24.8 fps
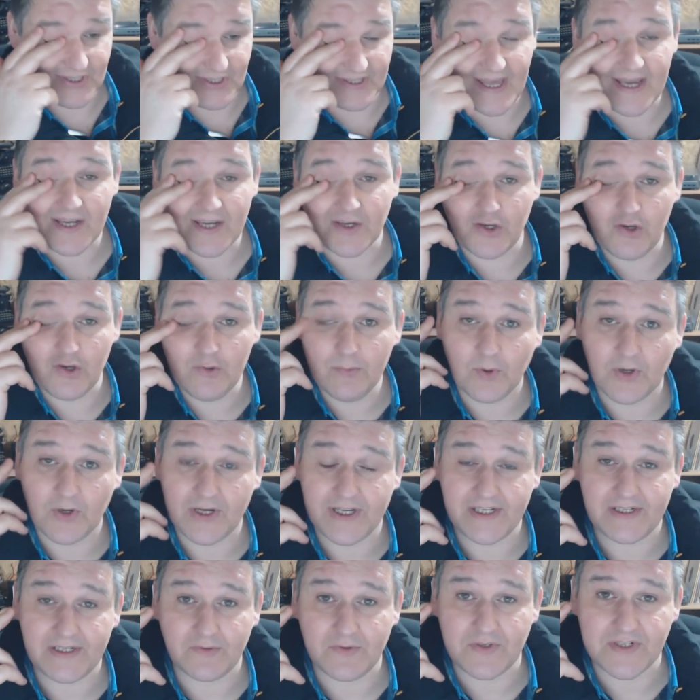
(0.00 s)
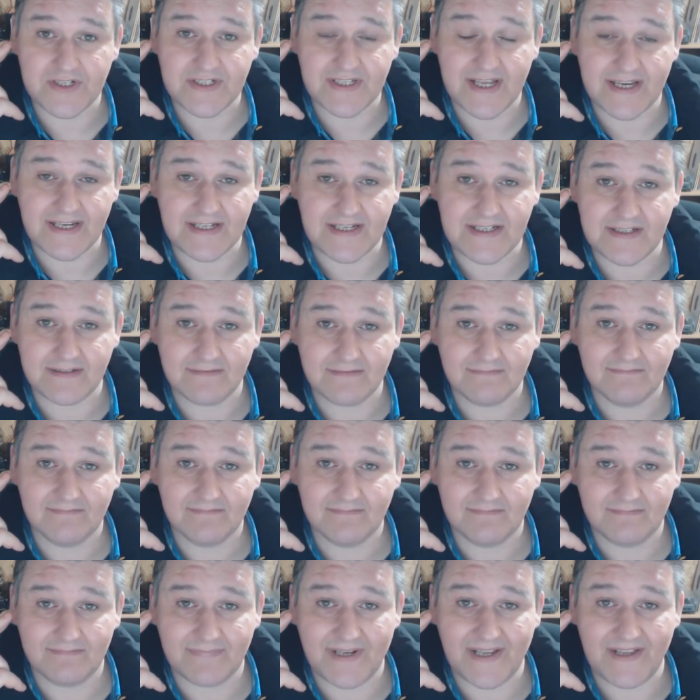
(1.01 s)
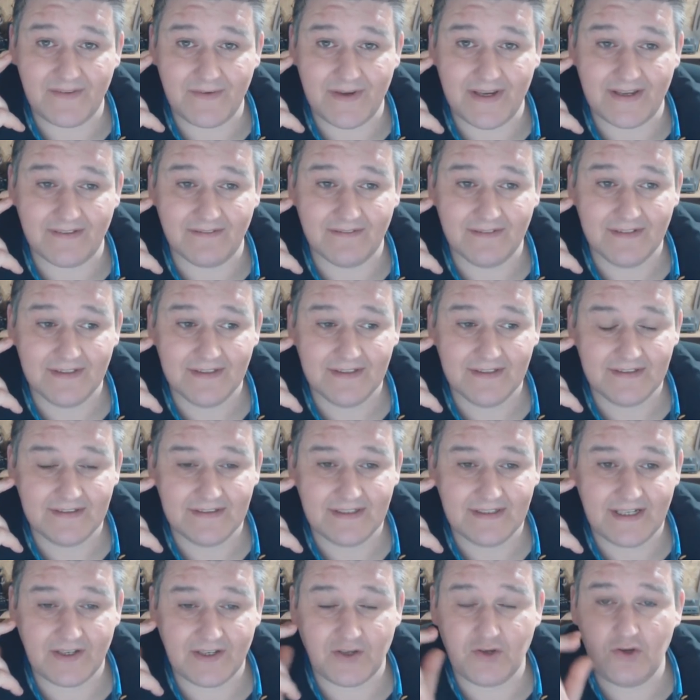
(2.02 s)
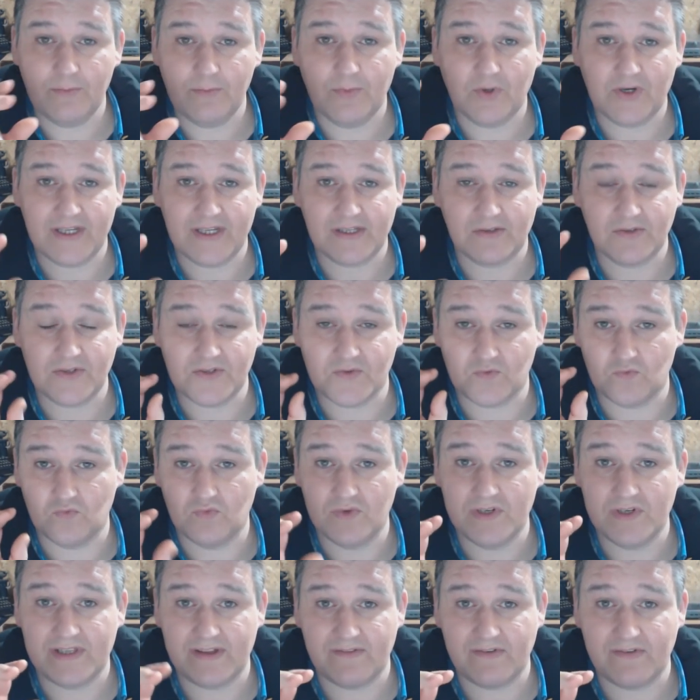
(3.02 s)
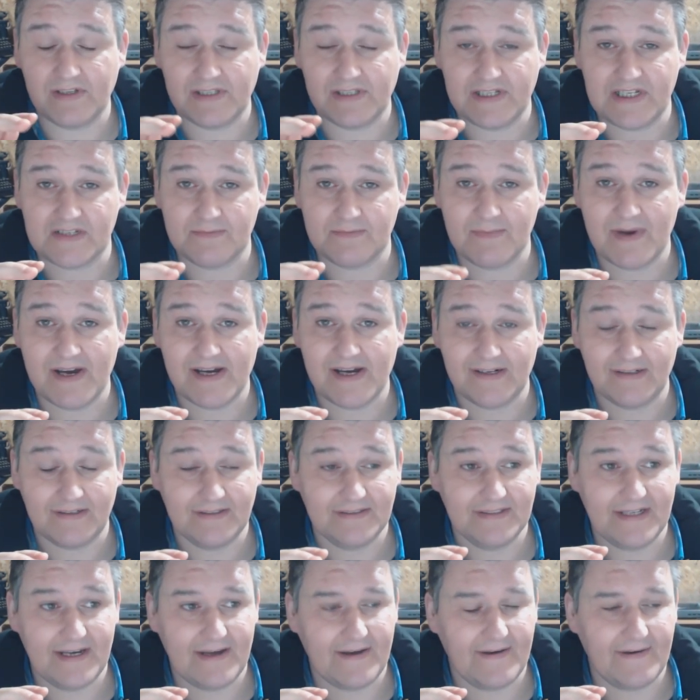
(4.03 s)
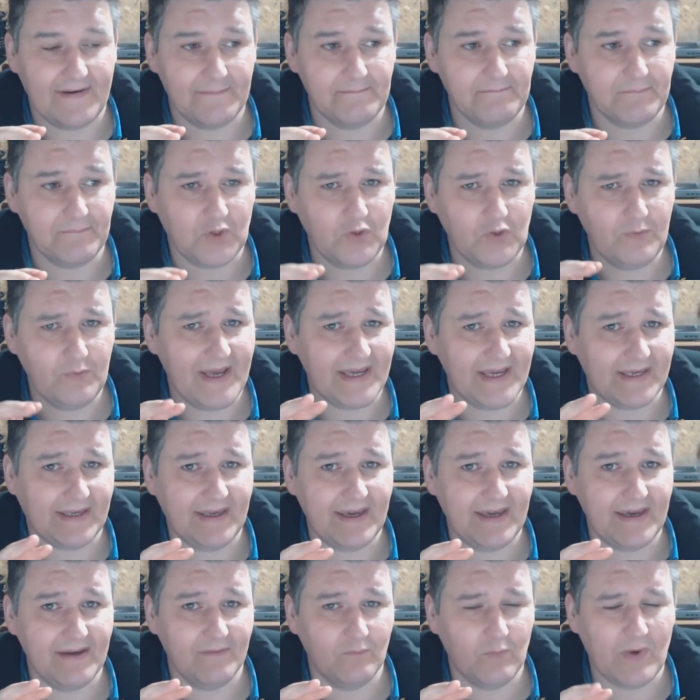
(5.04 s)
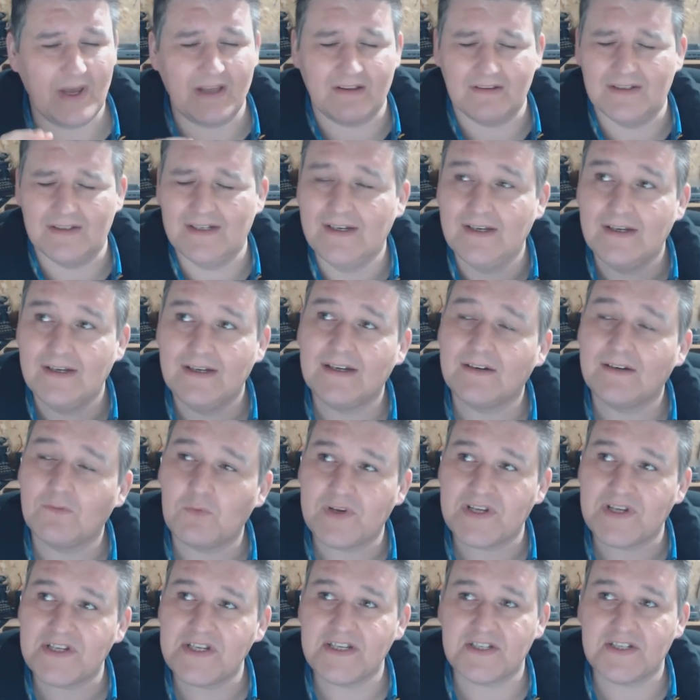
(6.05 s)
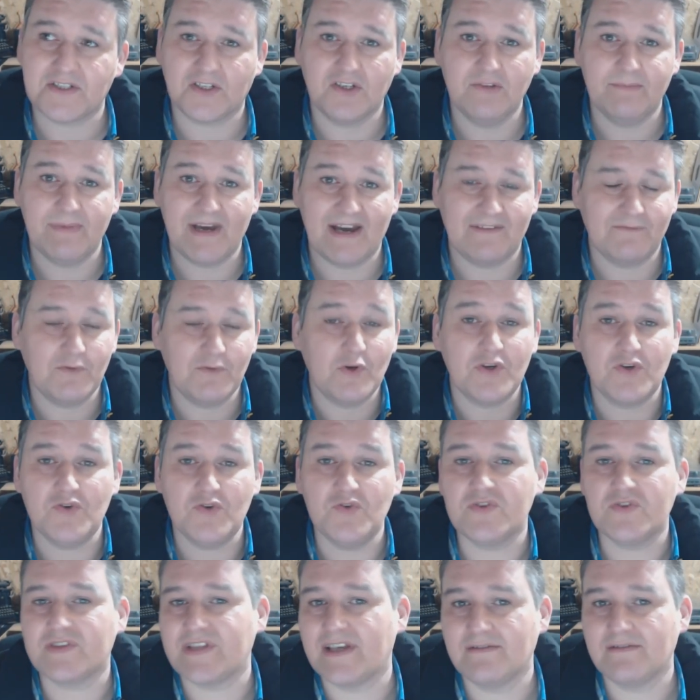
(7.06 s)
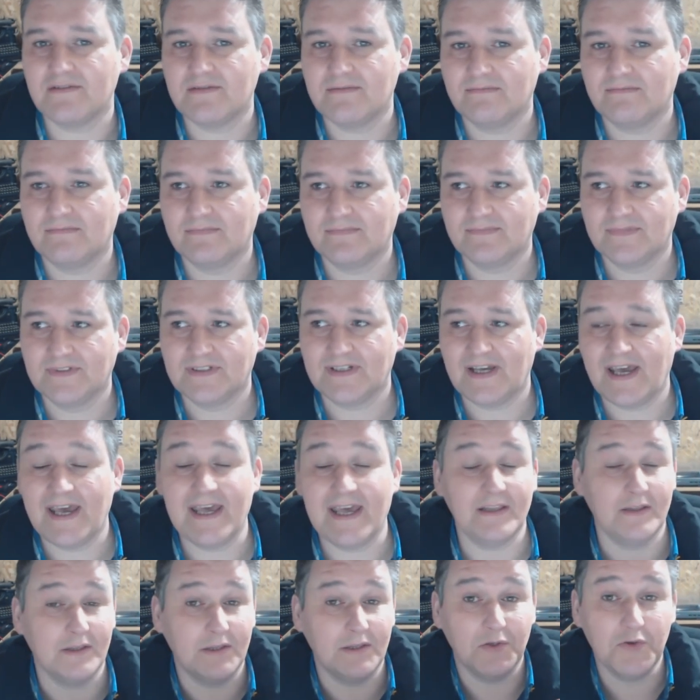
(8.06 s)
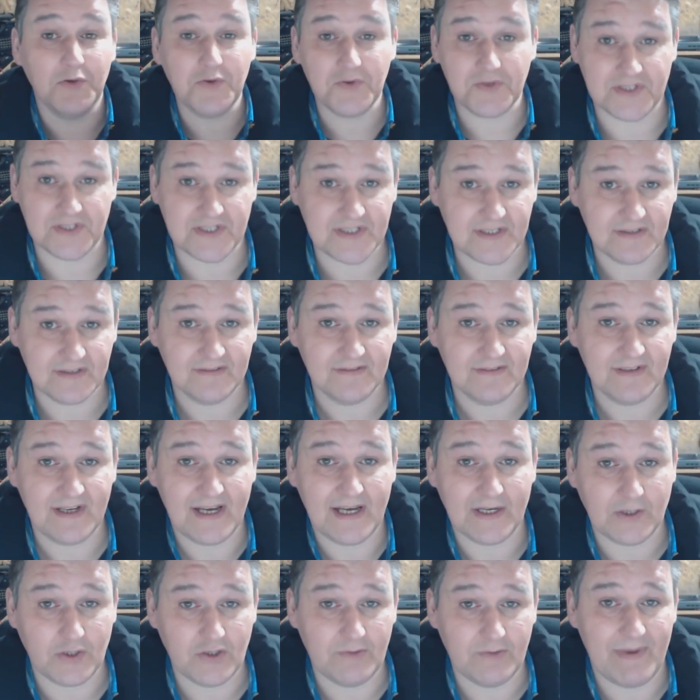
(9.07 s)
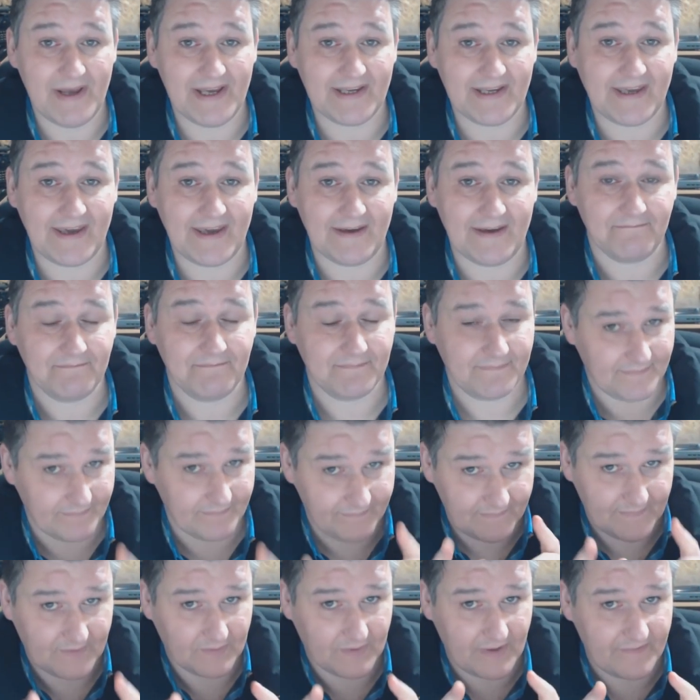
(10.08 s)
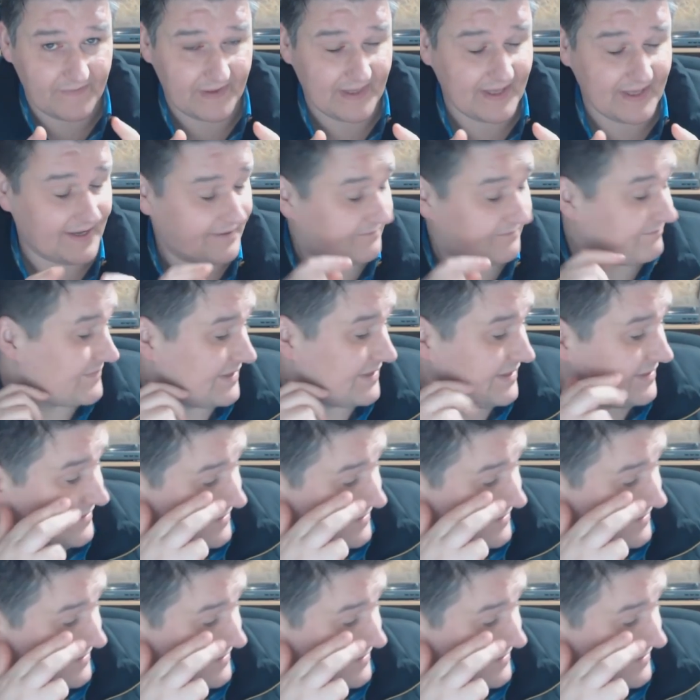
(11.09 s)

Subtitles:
I was looking, that cuboid looks nice, by the way. That cuboid looks really, really smart. Good bit of kit. Well, when I say it's a good, I've not used it. It looks a good bit of kit. Give it that.